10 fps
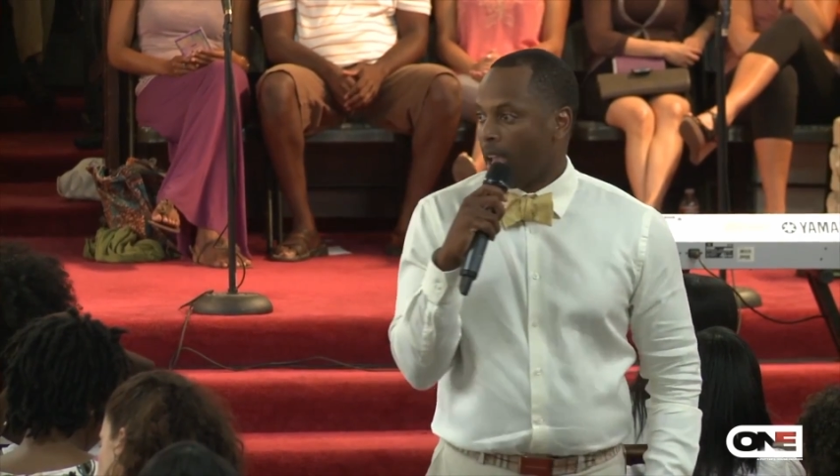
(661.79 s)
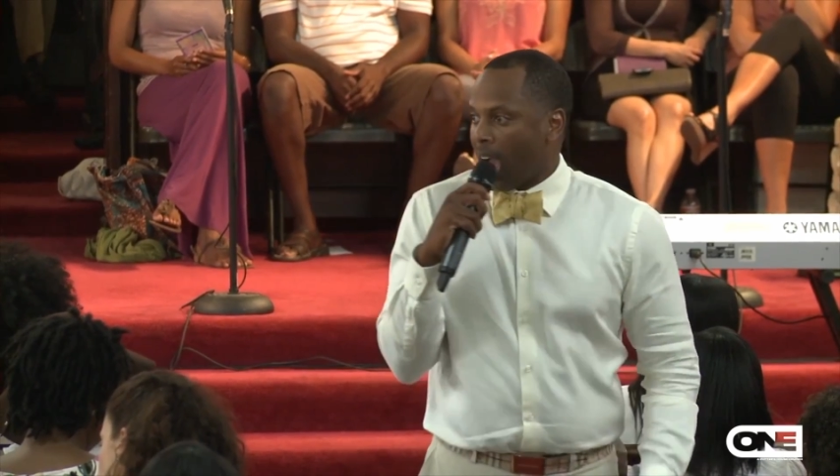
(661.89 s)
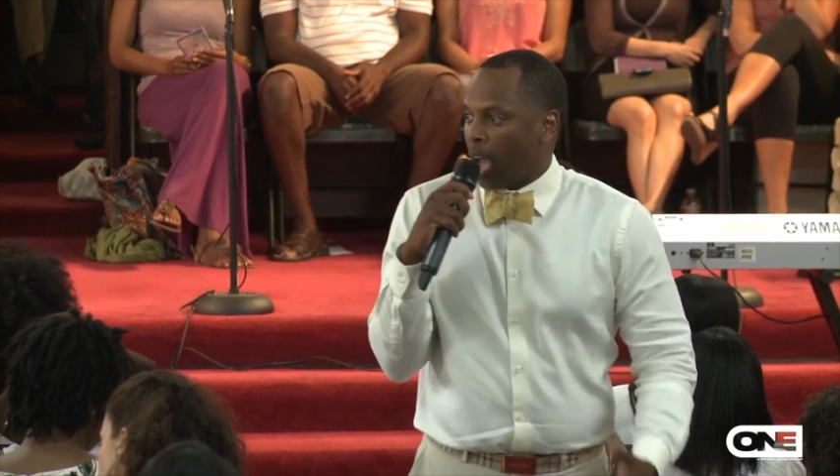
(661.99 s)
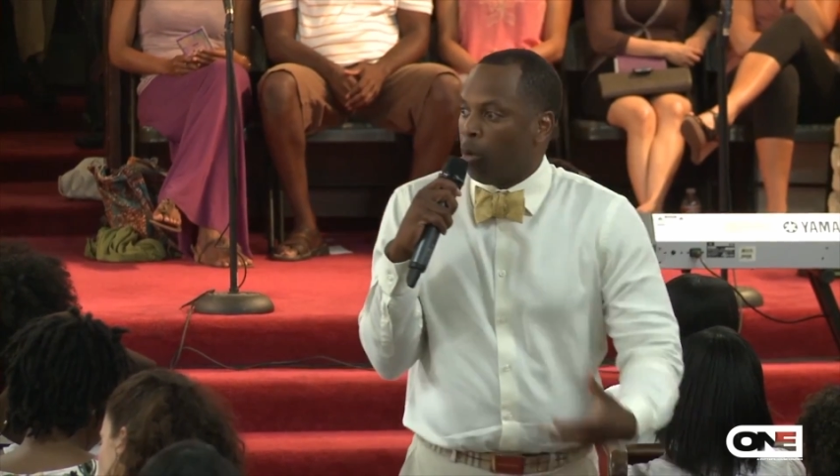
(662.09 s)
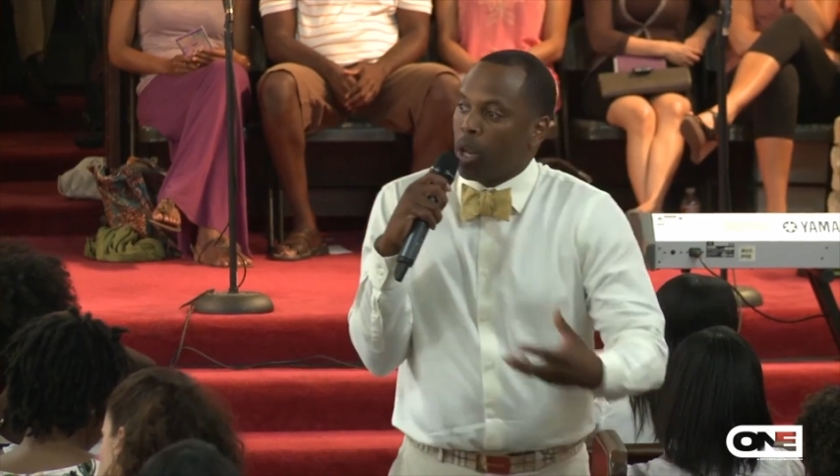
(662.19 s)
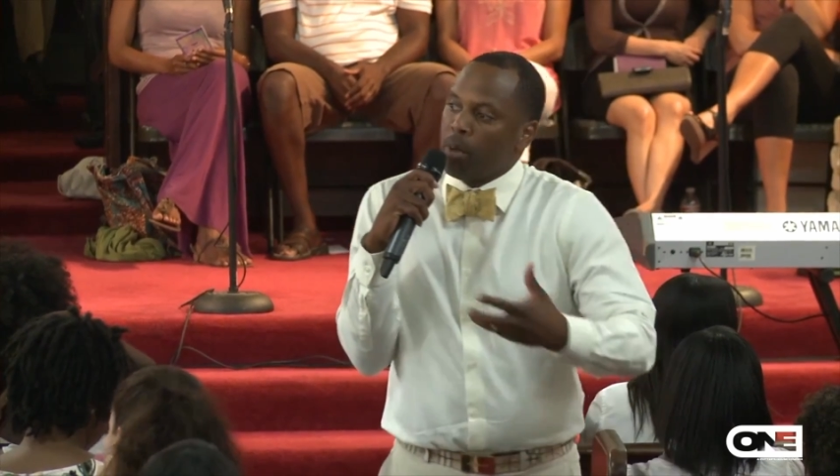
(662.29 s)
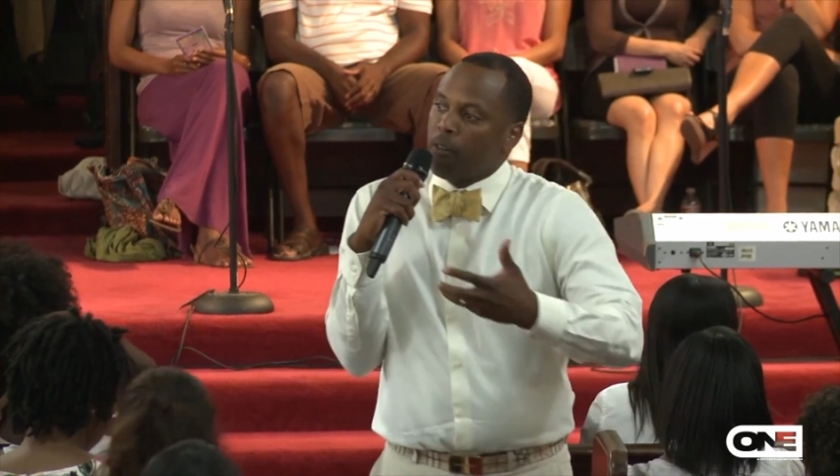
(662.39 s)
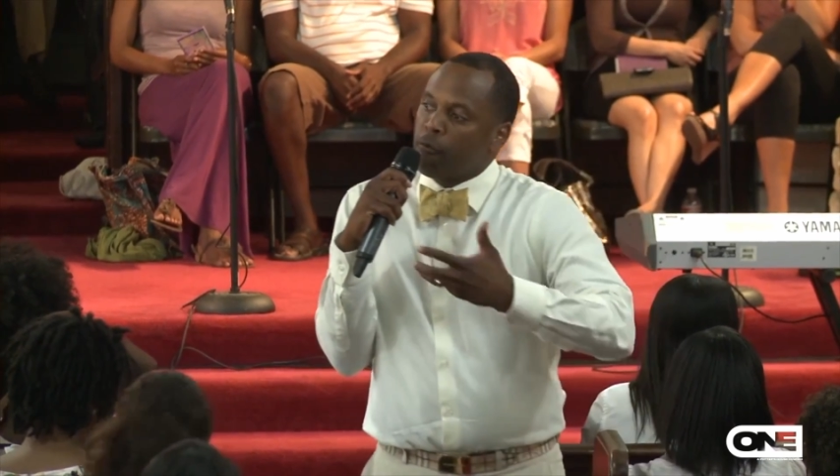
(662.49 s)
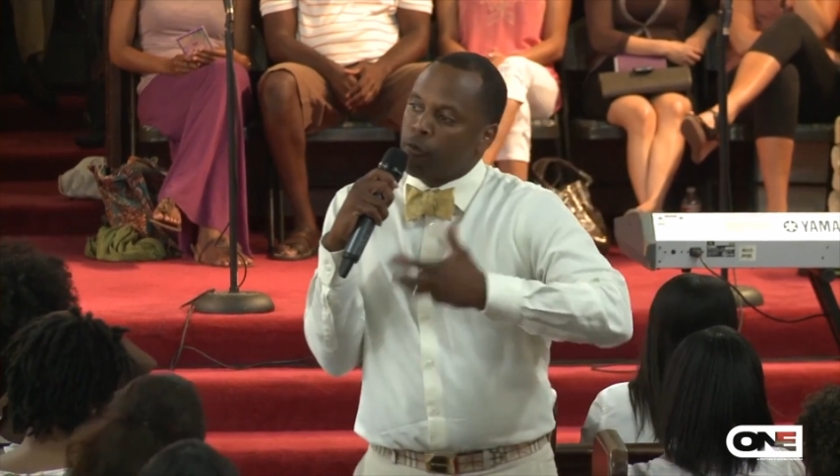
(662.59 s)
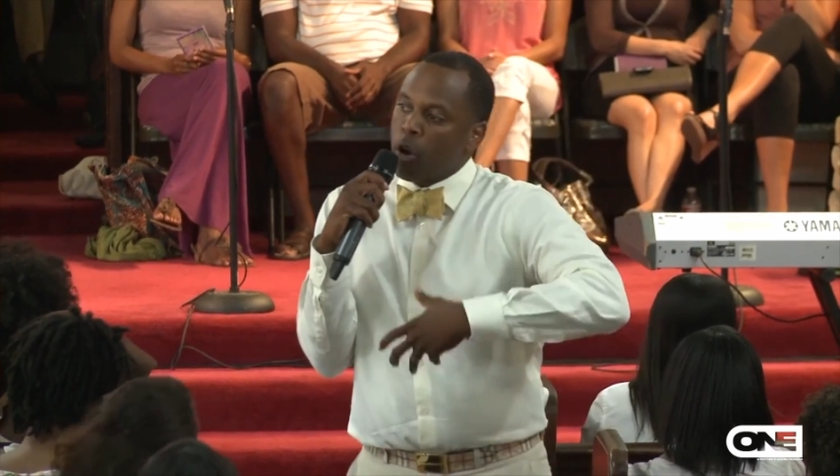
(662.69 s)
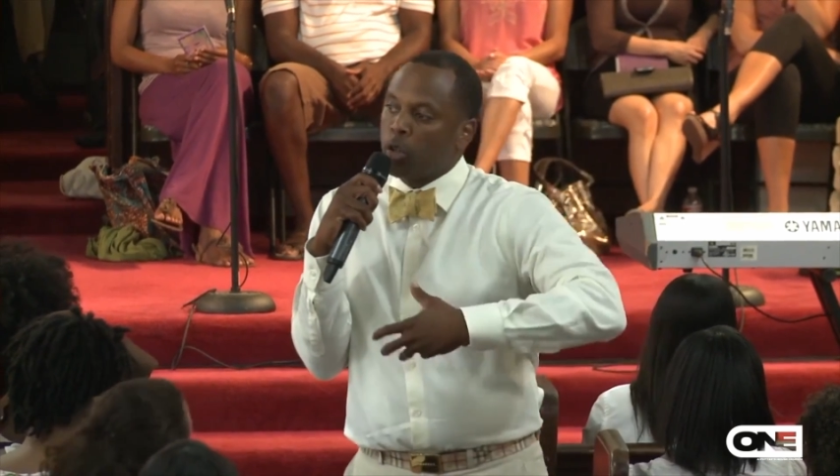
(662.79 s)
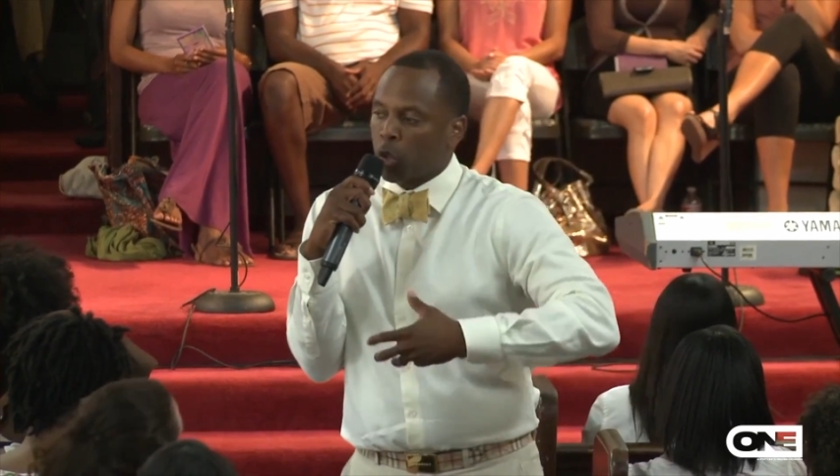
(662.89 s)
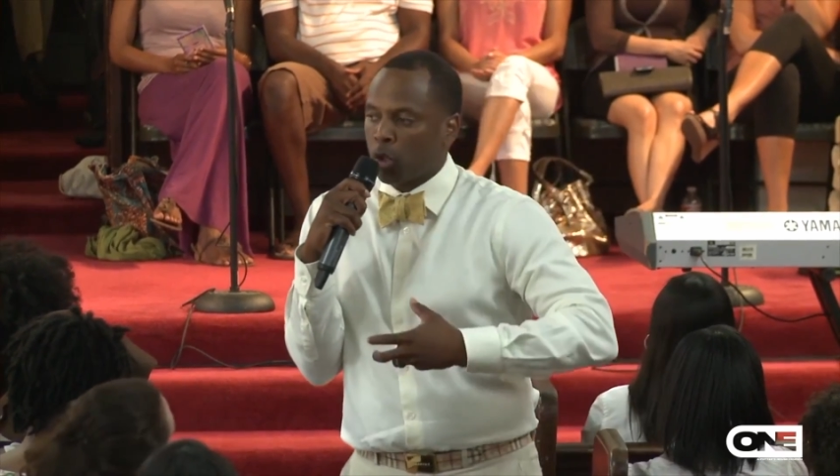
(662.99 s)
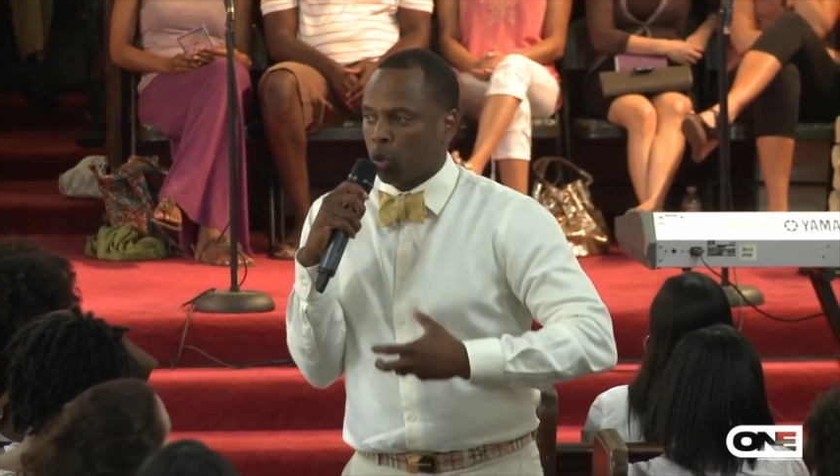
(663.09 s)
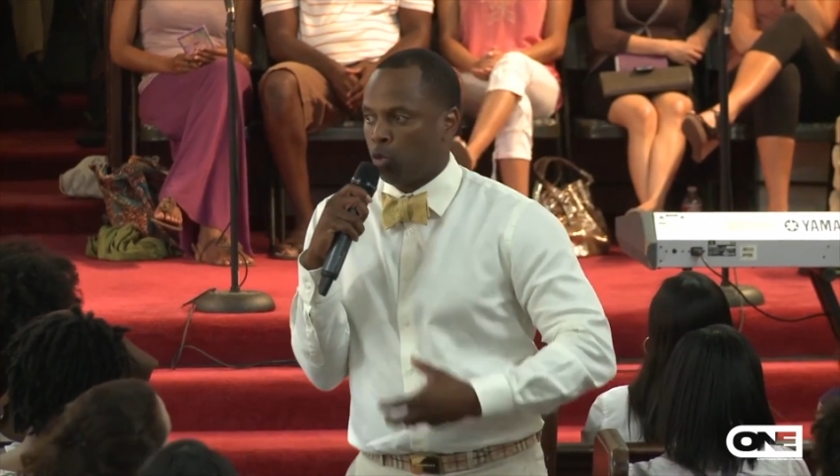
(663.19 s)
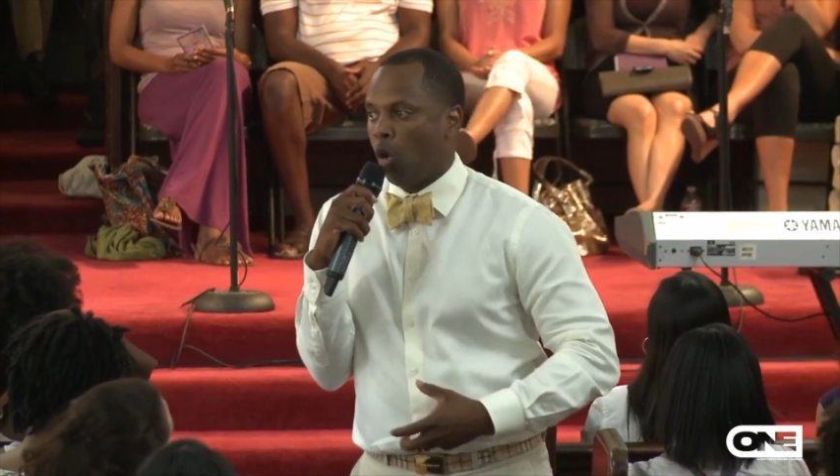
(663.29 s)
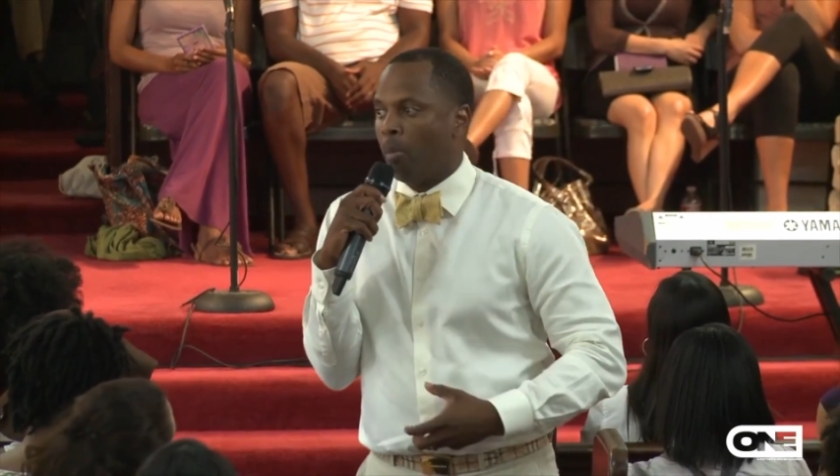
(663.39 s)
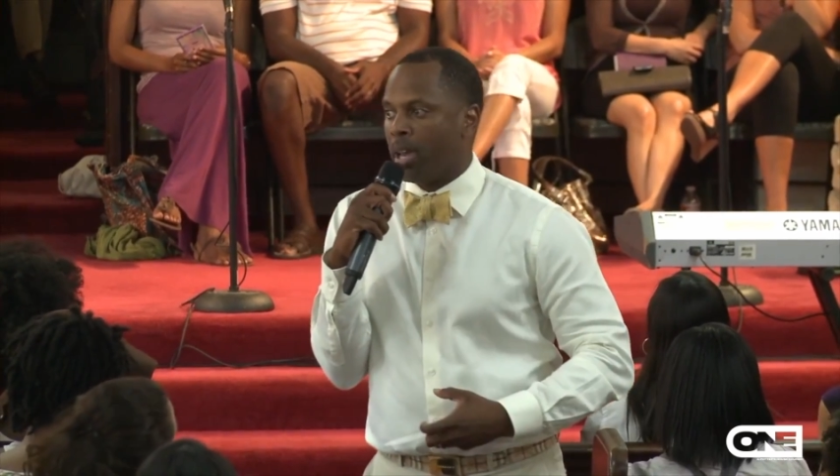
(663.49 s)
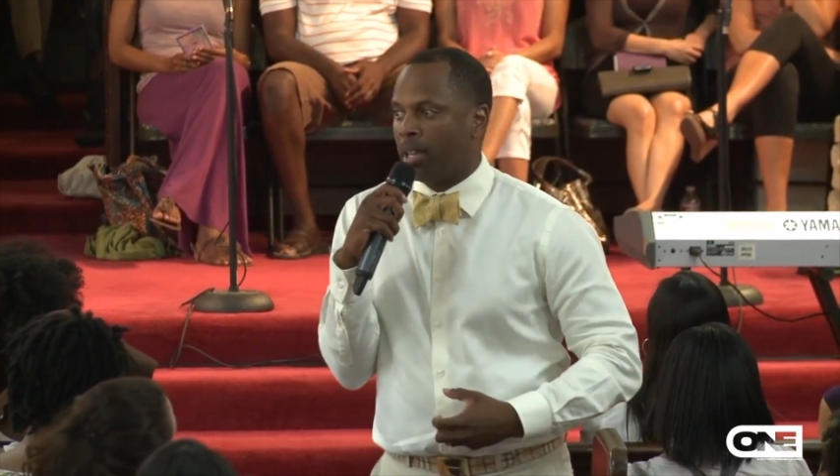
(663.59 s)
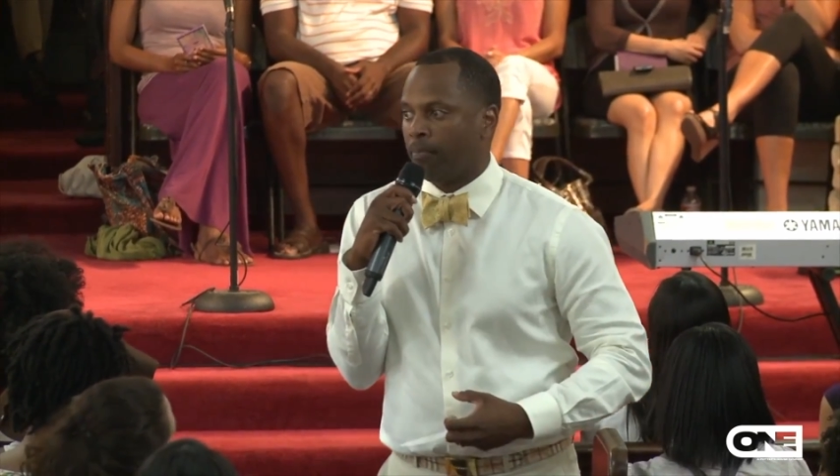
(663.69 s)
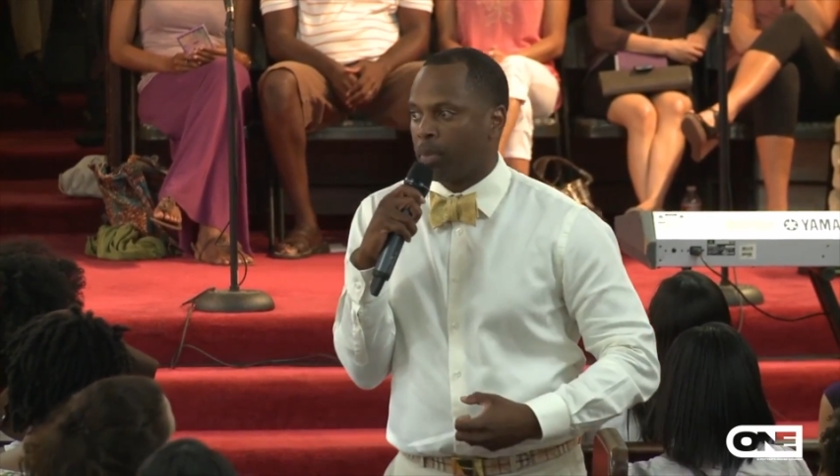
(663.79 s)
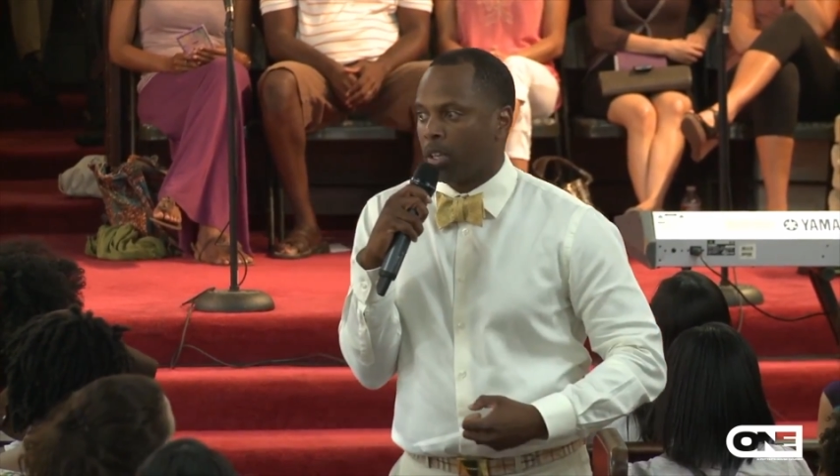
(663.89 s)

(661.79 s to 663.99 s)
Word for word: I want to be a virtuous woman